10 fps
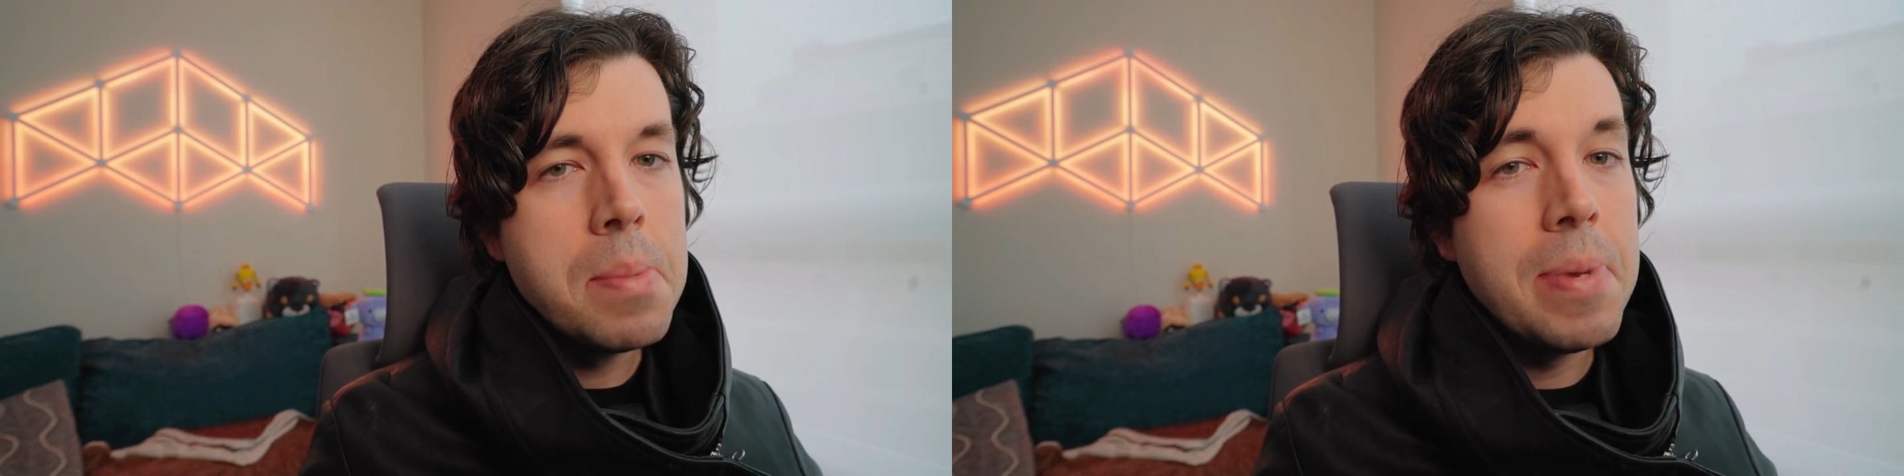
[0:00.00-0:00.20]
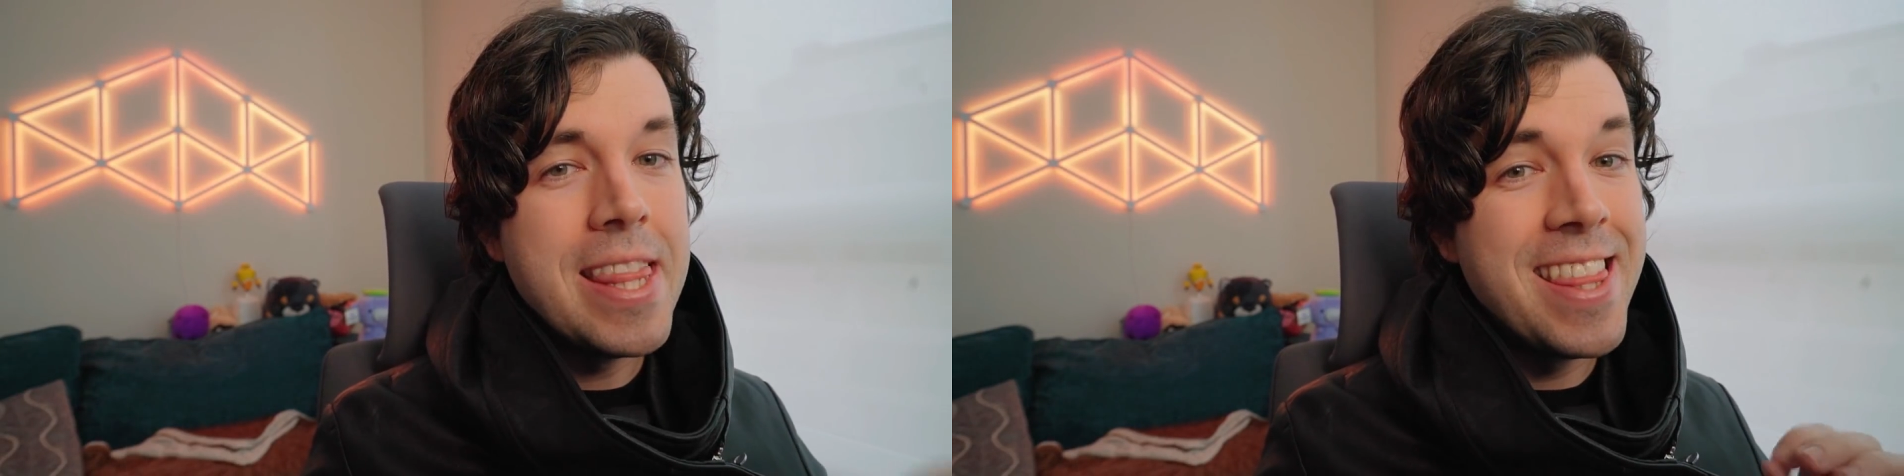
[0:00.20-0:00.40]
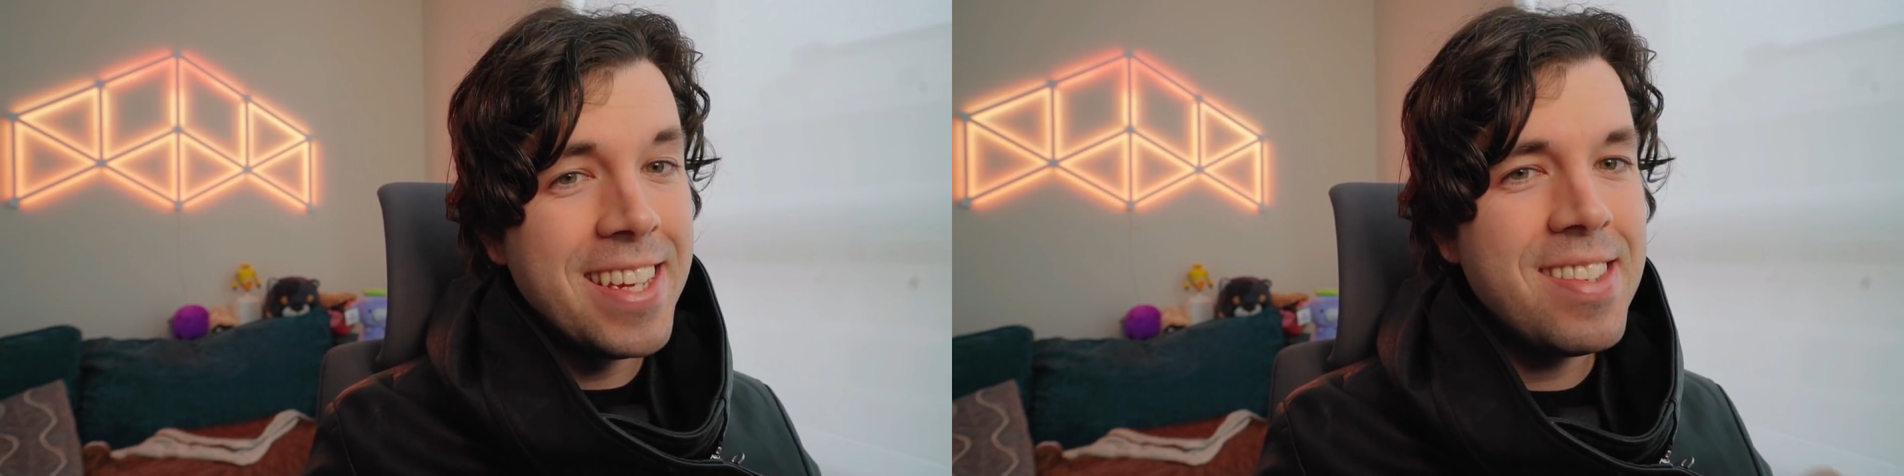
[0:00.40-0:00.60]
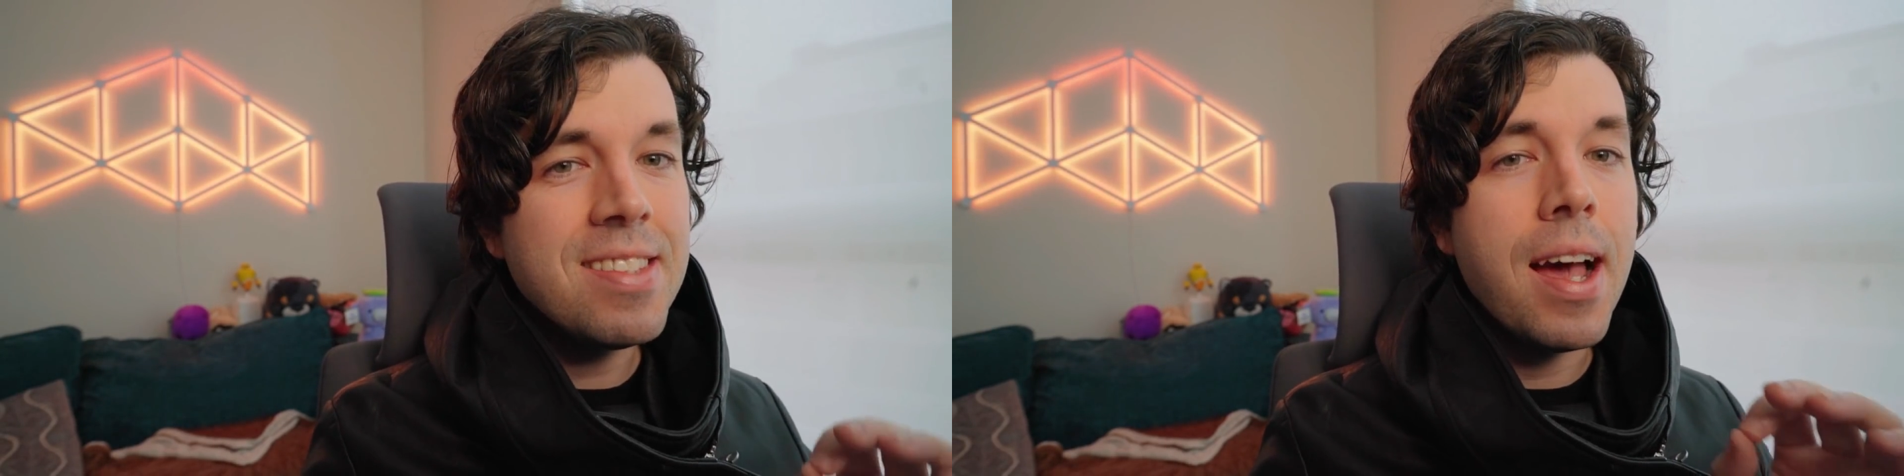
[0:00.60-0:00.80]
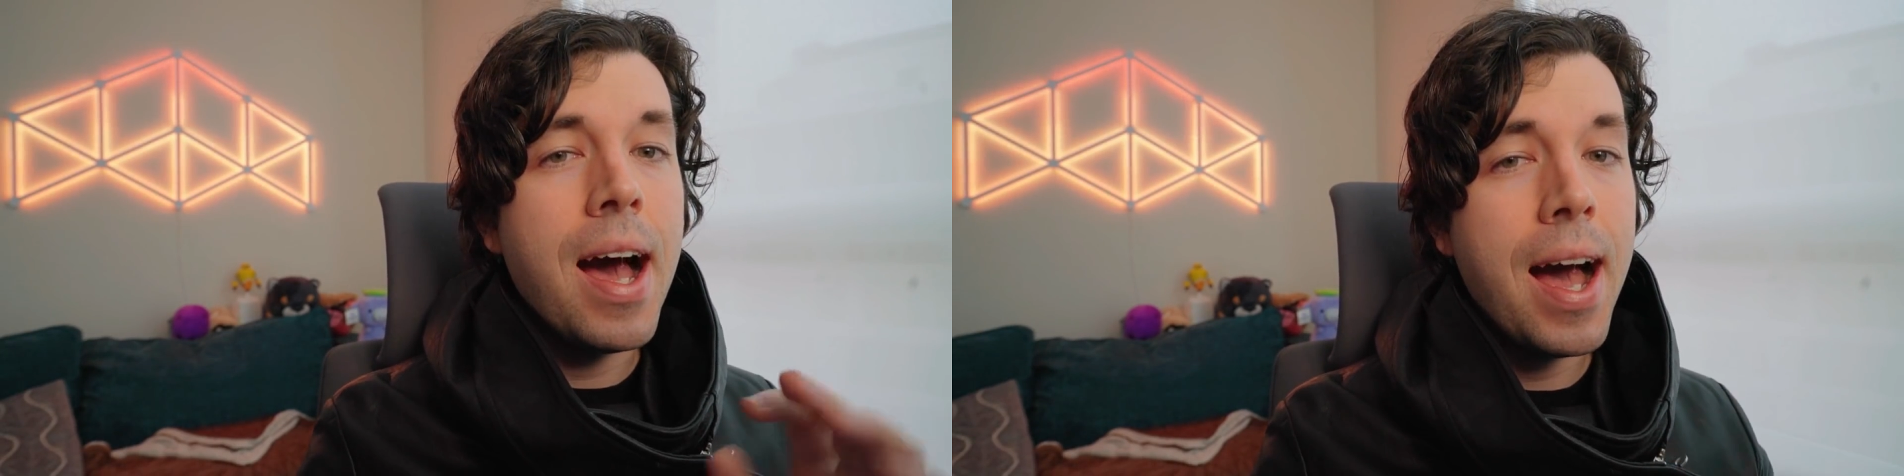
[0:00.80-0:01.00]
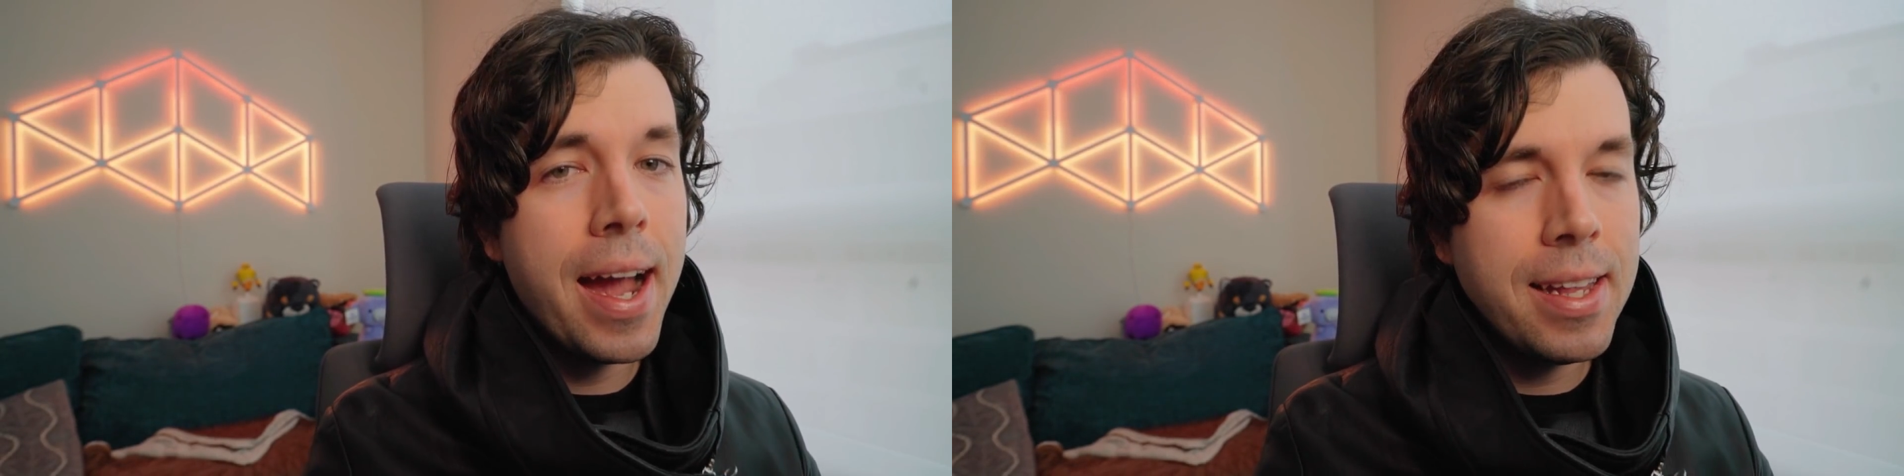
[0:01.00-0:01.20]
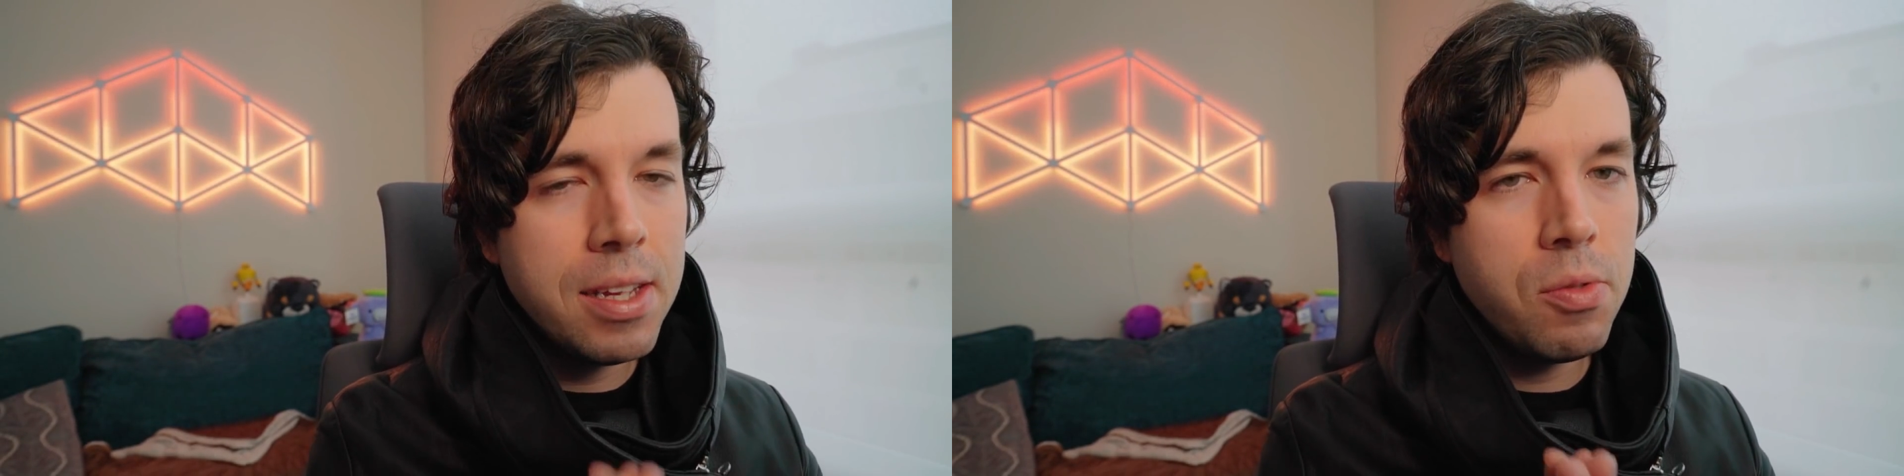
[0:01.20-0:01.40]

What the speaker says: but this is highly